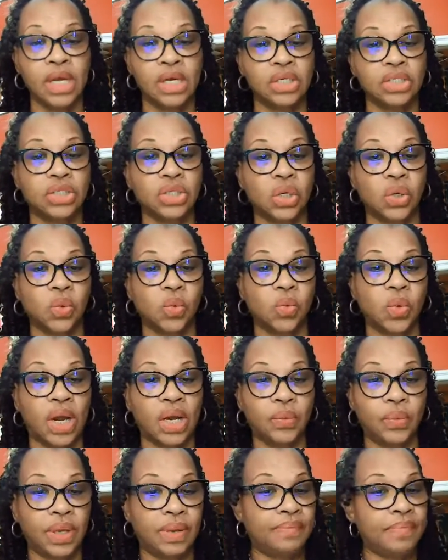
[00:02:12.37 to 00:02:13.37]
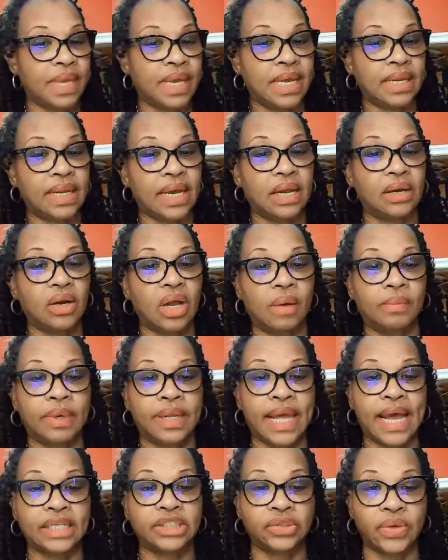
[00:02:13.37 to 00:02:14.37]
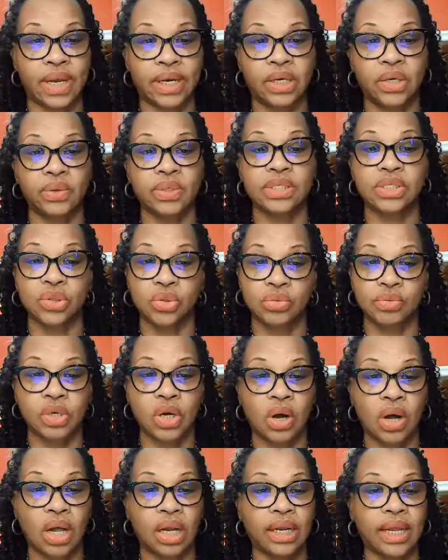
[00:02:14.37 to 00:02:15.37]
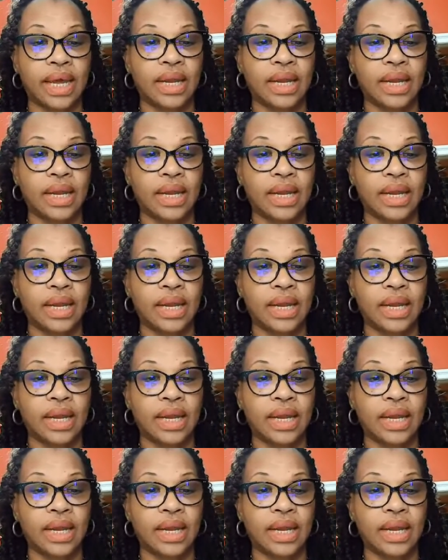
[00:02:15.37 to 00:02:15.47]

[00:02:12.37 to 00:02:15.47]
So when we meet, and normally I try to do a Zoom call,